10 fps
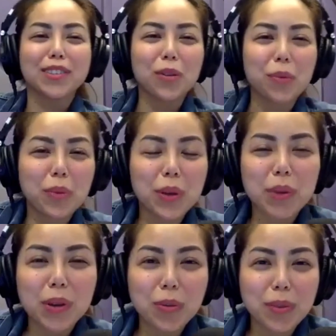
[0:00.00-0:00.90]
So
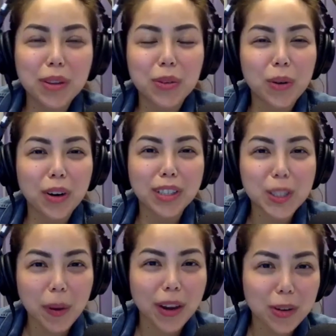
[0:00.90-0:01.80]
we hope that you are
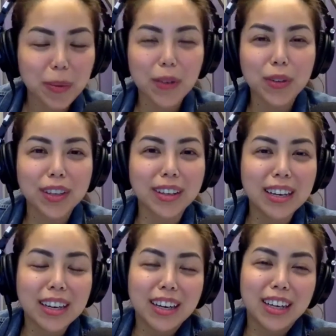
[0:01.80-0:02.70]
inspired by everything
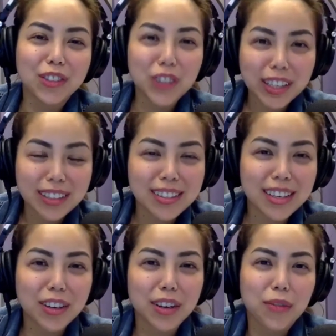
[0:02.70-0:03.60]
Jade has
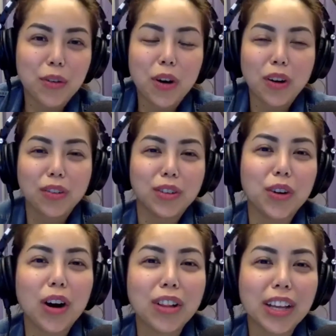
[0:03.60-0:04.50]
said for
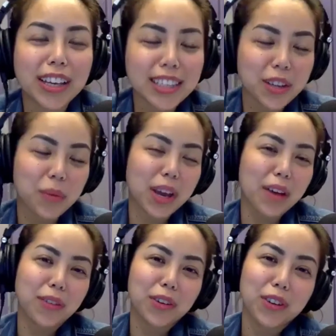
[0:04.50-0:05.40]
all our guests that we
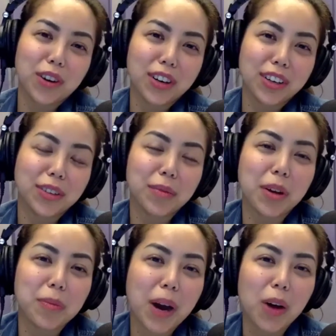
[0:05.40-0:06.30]
have here on
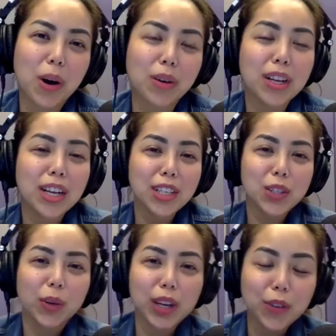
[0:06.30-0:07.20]
Pow Wow.
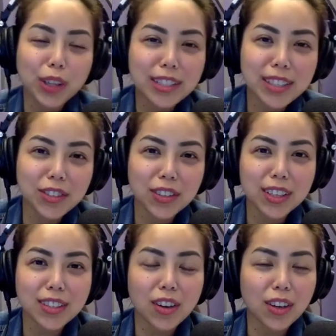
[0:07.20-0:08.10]
So again, if you're listening to
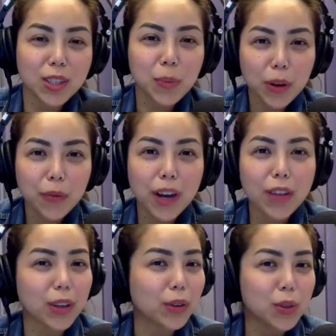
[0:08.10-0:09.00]
this on Spotify,
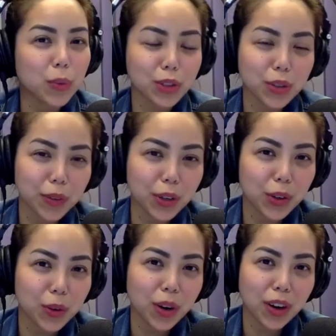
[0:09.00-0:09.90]
you can also watch the
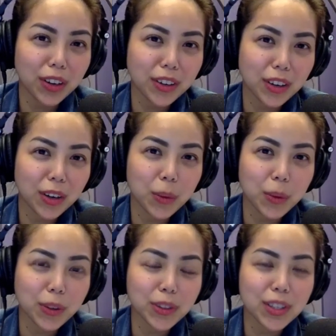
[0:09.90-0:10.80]
video on Her
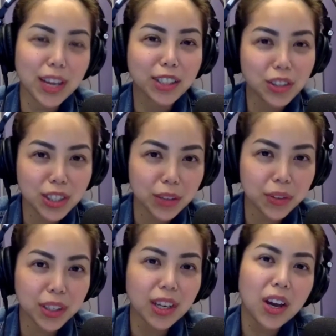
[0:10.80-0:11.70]
World's
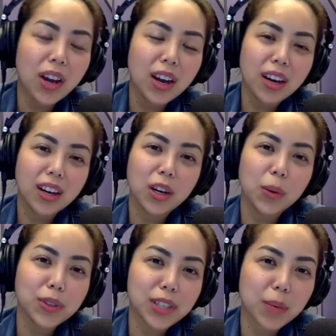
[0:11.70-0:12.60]
IGTV, Her
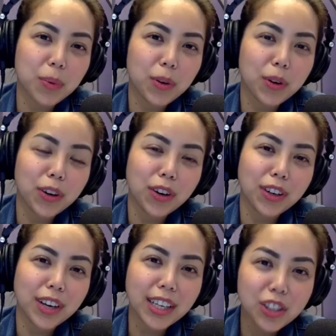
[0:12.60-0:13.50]
World Singapore
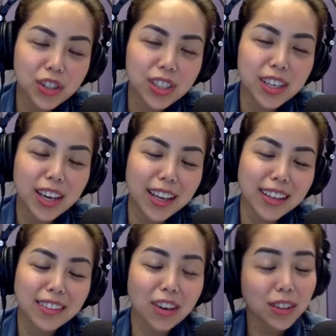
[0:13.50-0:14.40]
on IG,
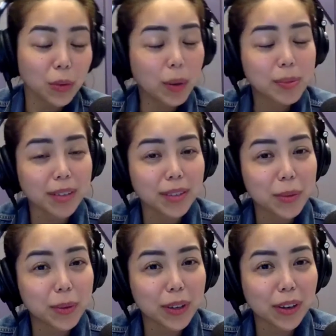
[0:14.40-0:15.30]
and on the website
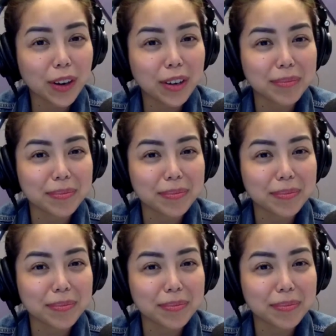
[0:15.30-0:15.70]
herworld.com.